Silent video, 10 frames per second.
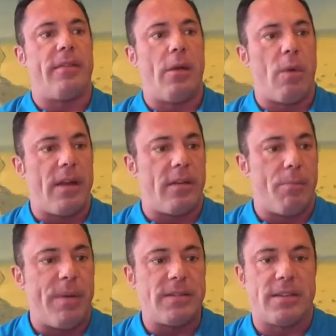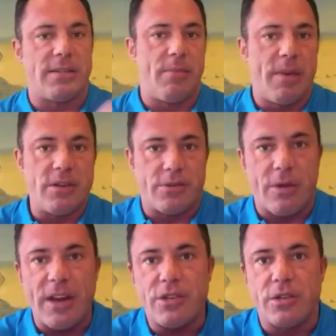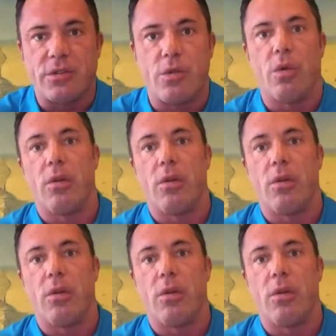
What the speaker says: they went to business administration school